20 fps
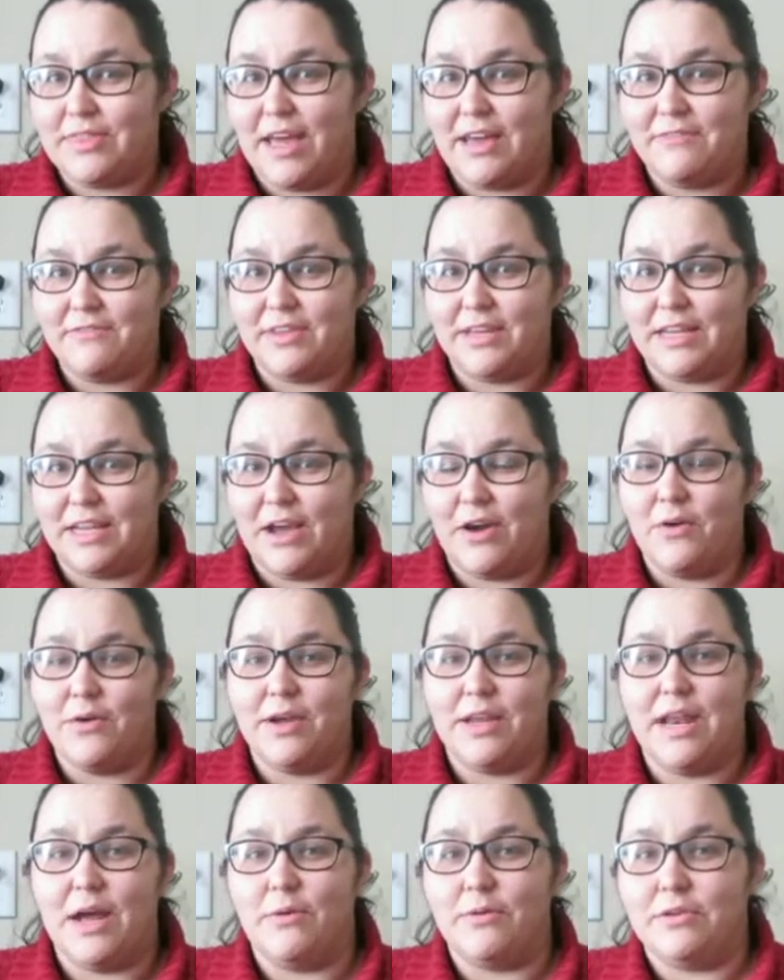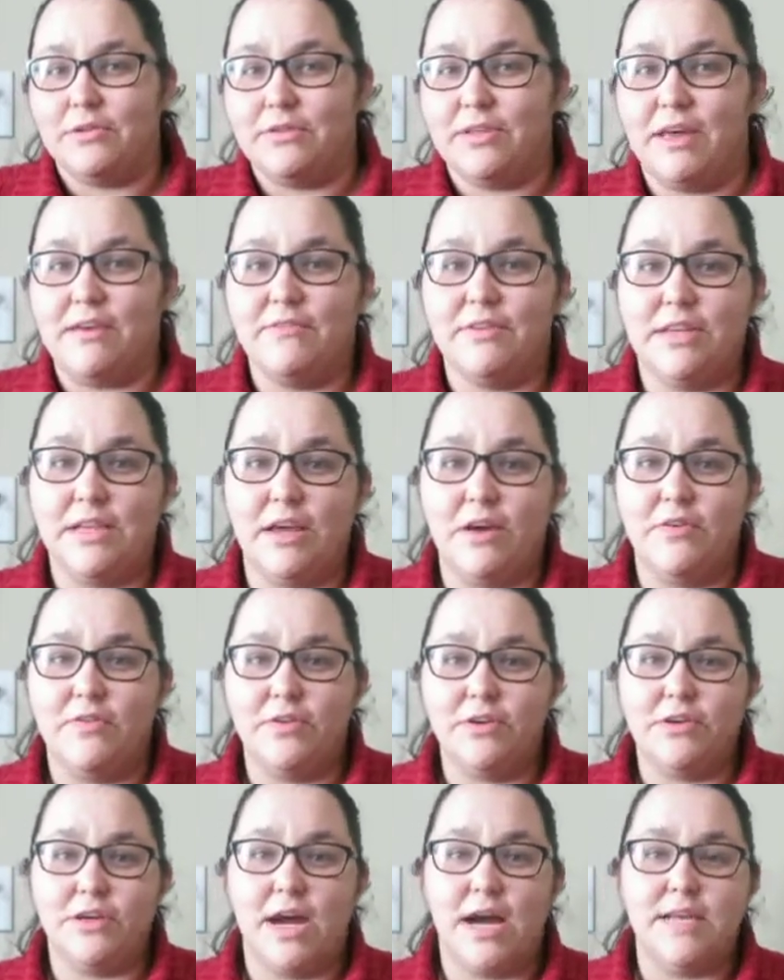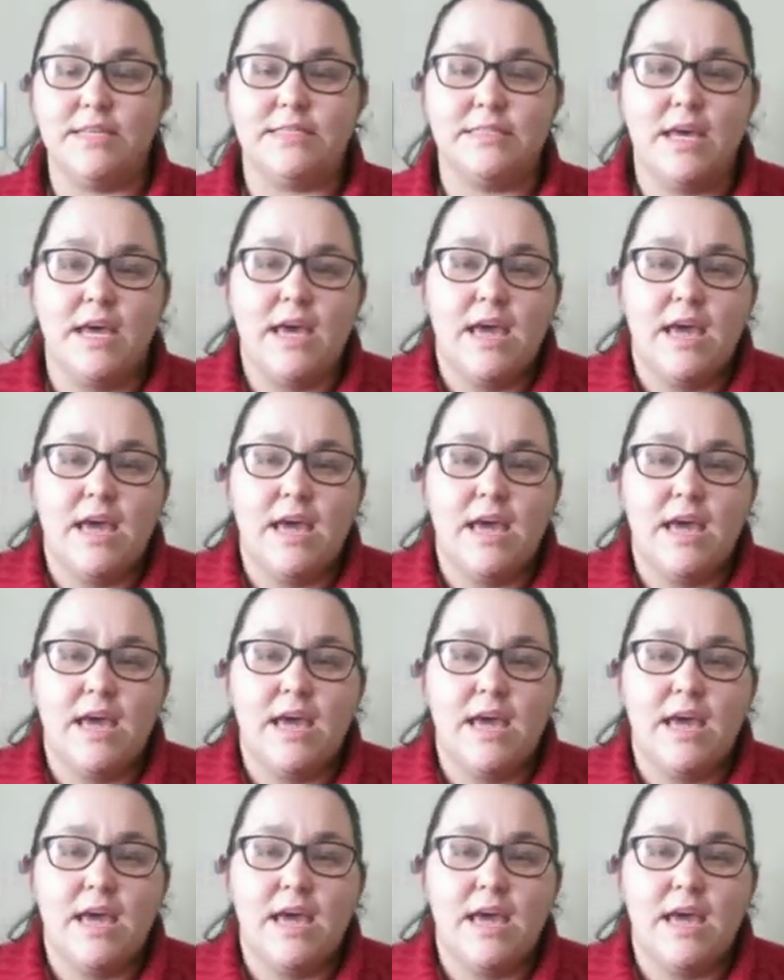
that video, and I will do that video for you guys.